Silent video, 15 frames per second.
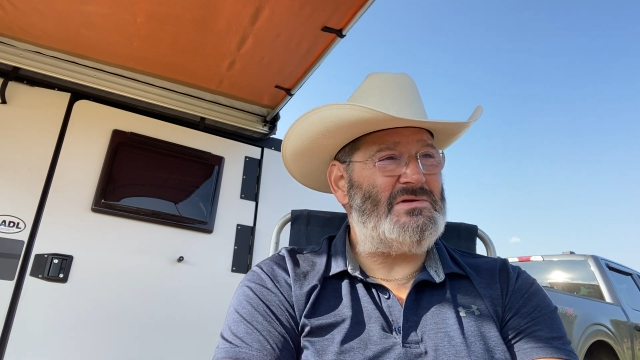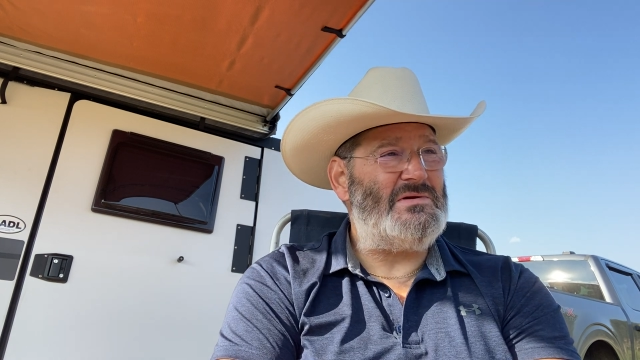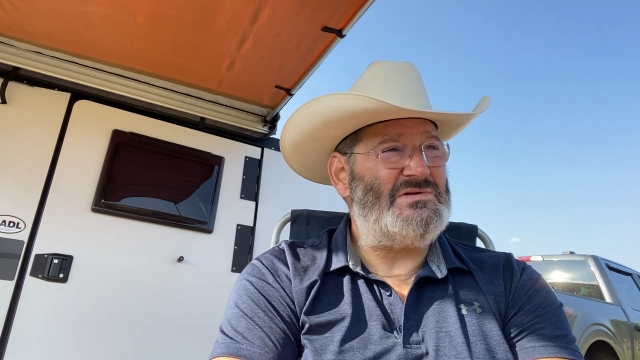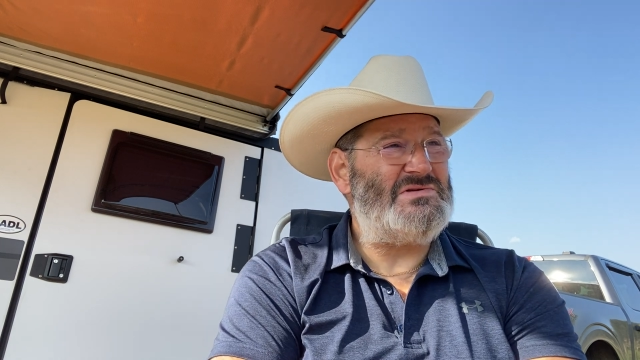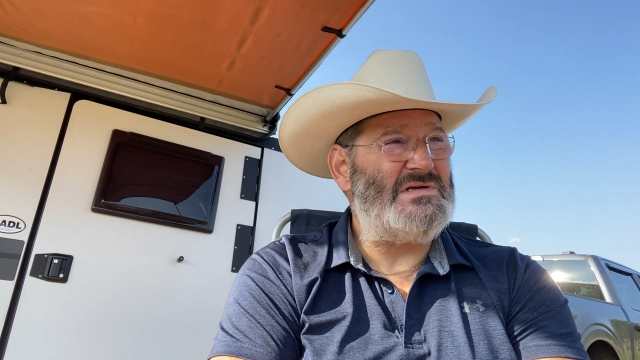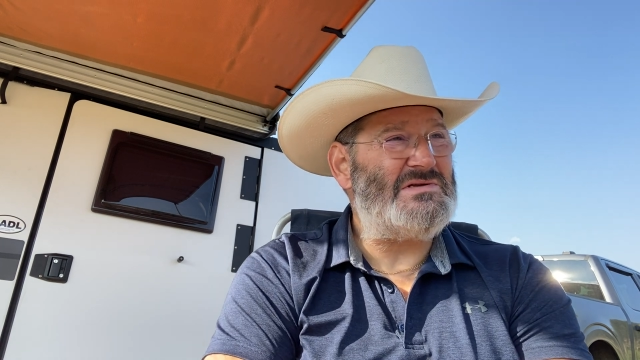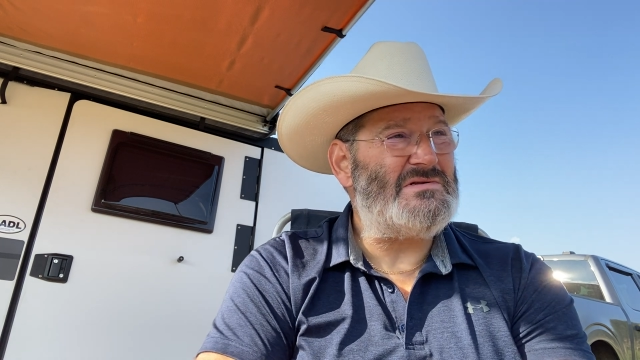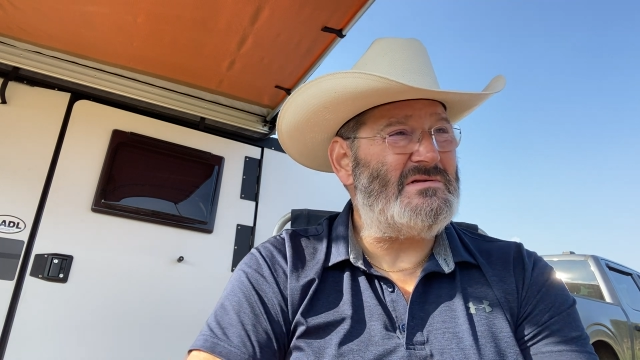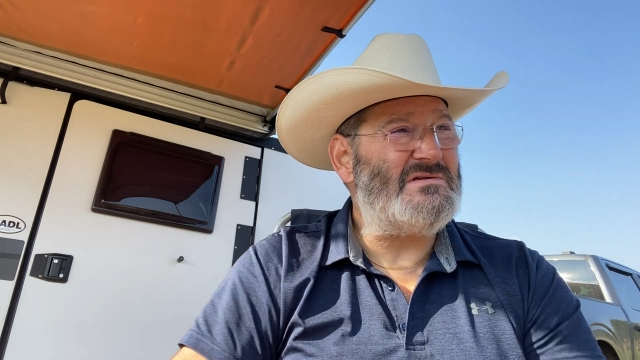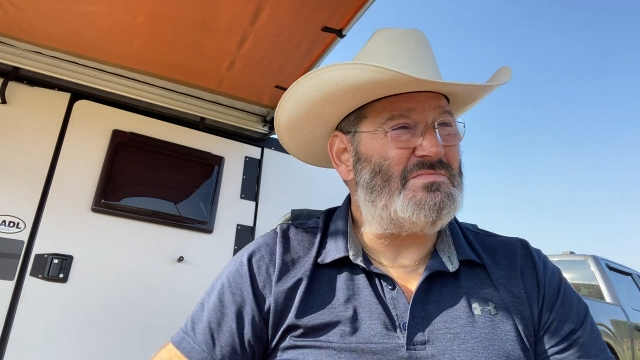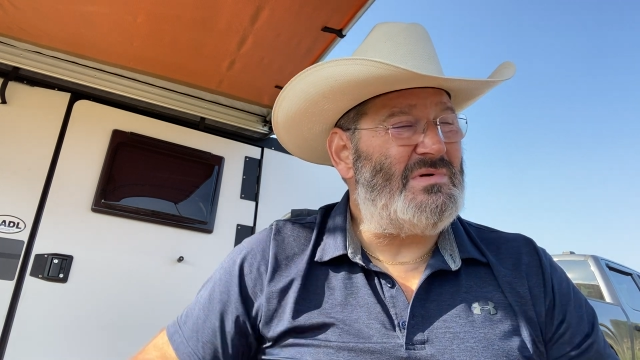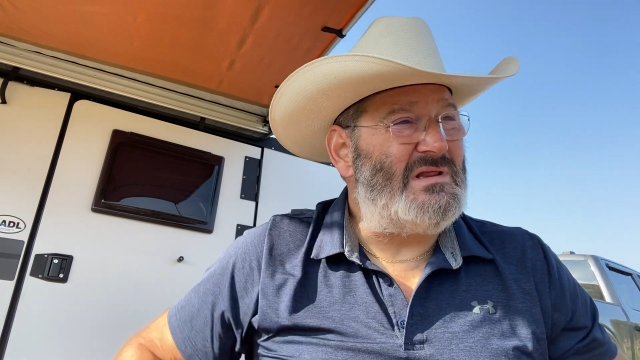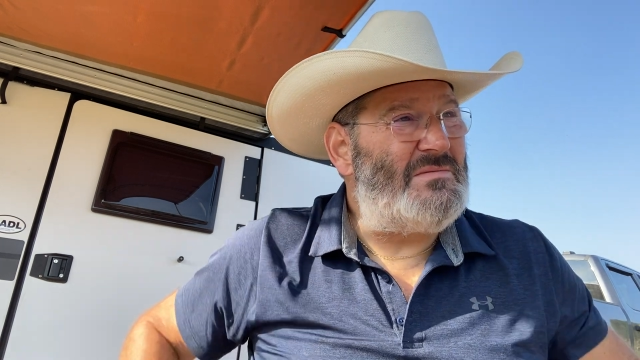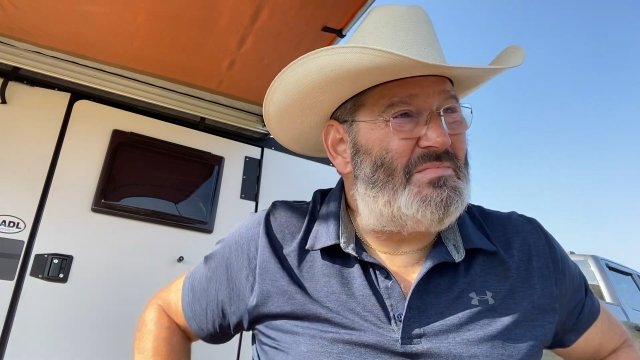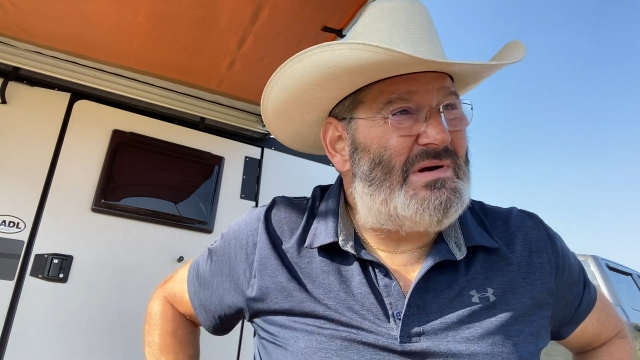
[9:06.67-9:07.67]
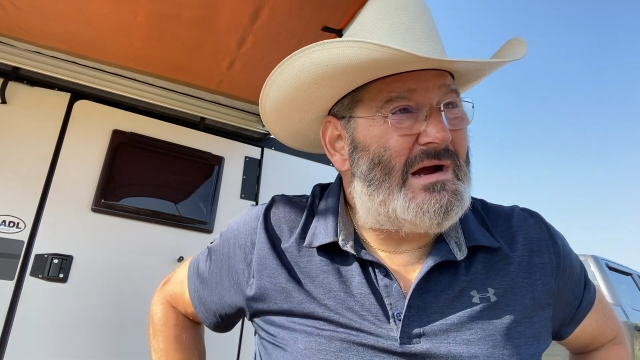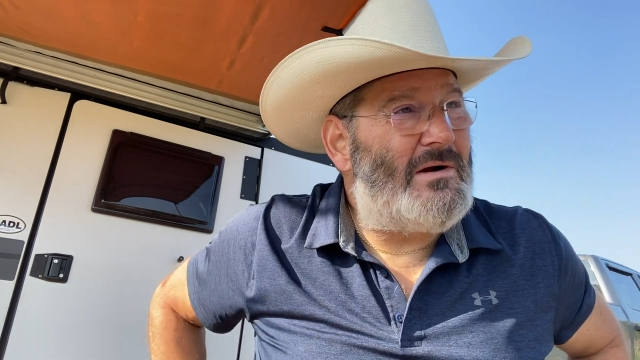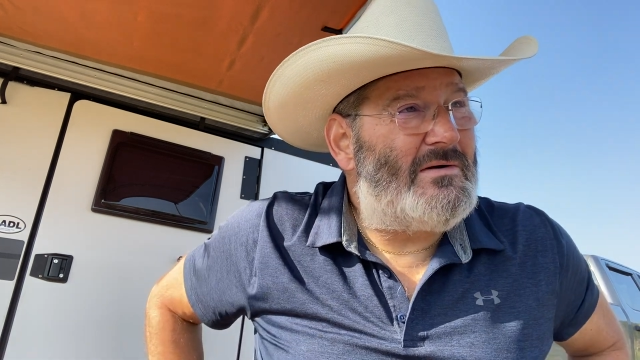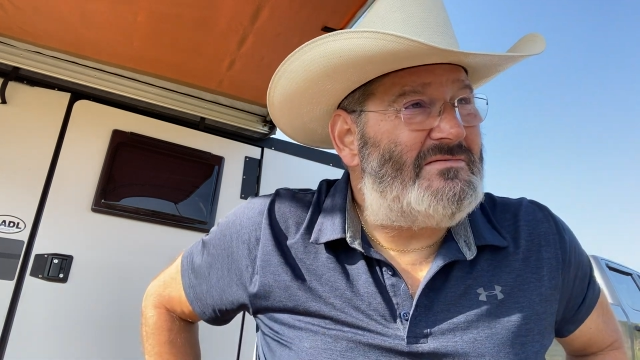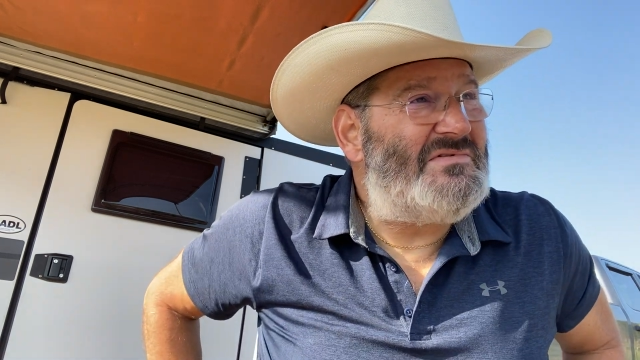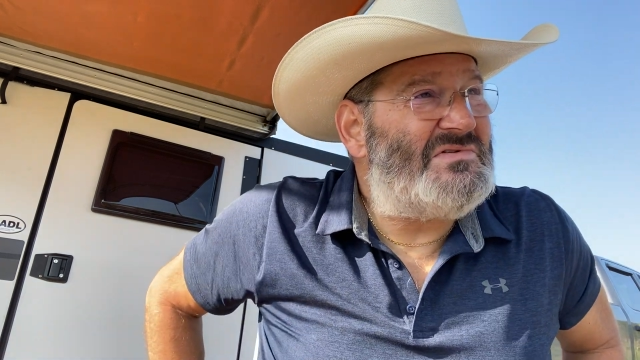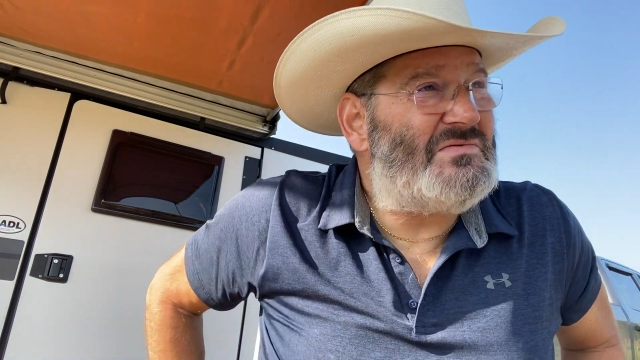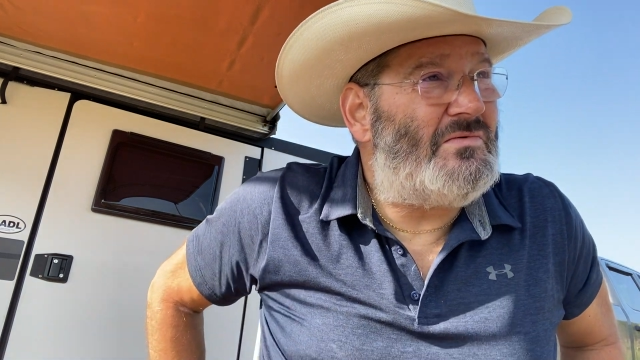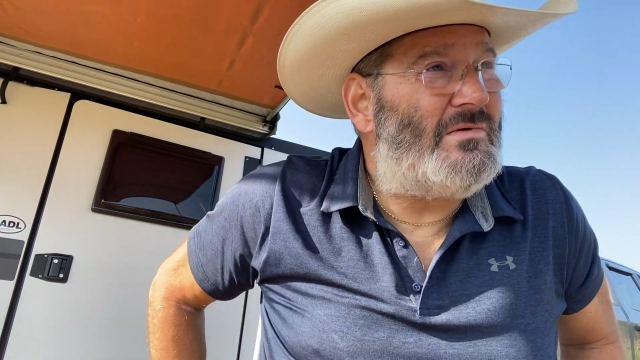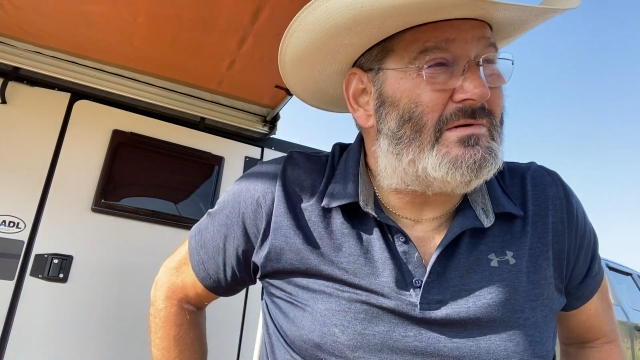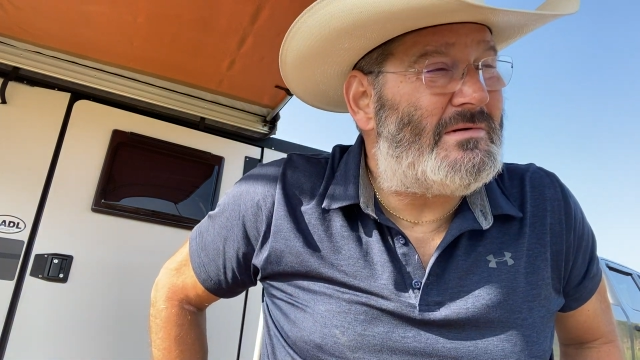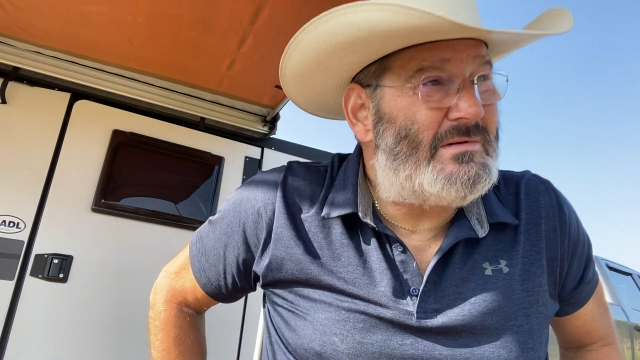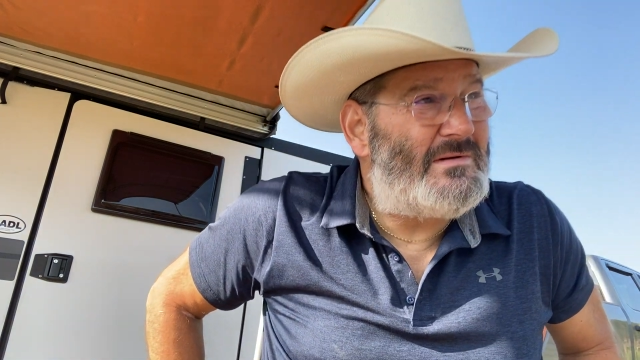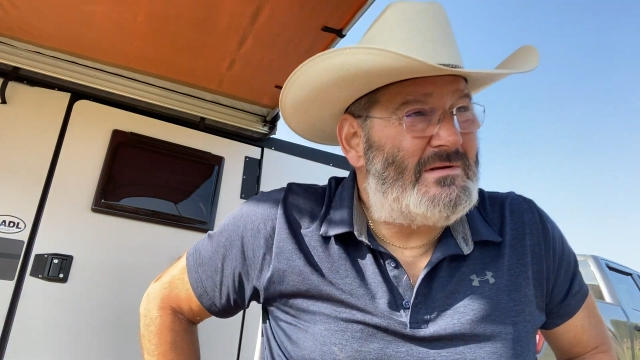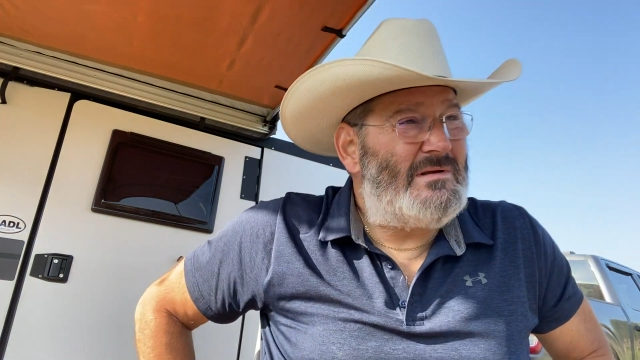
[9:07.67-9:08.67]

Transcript: existence by the power of his word.